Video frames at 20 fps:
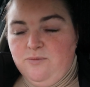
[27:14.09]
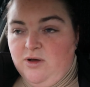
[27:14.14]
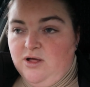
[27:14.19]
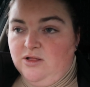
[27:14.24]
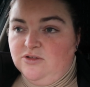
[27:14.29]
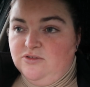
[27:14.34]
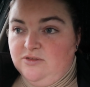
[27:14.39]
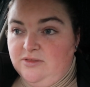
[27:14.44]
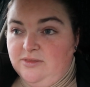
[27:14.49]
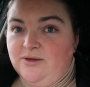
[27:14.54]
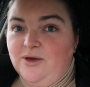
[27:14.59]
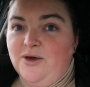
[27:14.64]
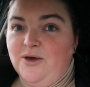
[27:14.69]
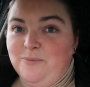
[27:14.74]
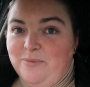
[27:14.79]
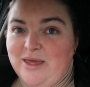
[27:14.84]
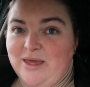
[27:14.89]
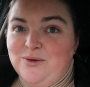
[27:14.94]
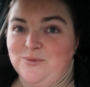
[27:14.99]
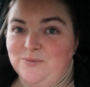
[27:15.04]
Well,
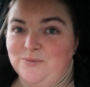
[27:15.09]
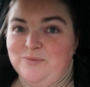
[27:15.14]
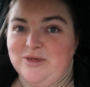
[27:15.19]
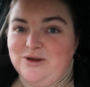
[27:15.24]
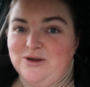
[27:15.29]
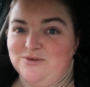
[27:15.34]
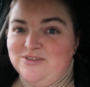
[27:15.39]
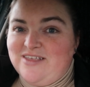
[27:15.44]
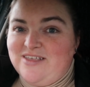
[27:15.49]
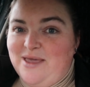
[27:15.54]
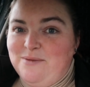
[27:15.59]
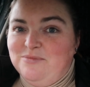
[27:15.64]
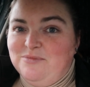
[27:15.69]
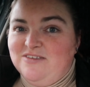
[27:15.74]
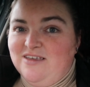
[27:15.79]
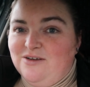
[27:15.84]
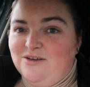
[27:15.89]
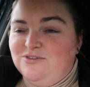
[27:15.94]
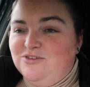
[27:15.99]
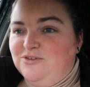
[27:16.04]
her bin was
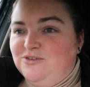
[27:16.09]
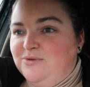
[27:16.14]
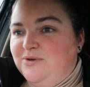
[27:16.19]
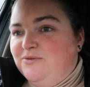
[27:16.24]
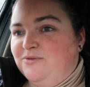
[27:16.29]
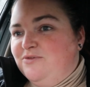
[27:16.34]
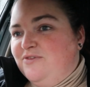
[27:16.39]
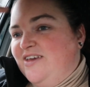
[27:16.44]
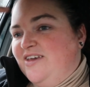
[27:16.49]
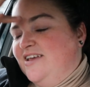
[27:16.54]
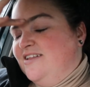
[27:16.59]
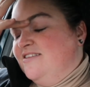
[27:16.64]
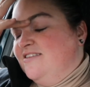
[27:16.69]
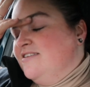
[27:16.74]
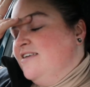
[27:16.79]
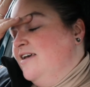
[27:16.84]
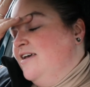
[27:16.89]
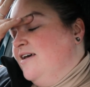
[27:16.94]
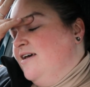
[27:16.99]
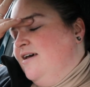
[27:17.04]
empty after doing
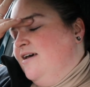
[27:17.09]
feeds.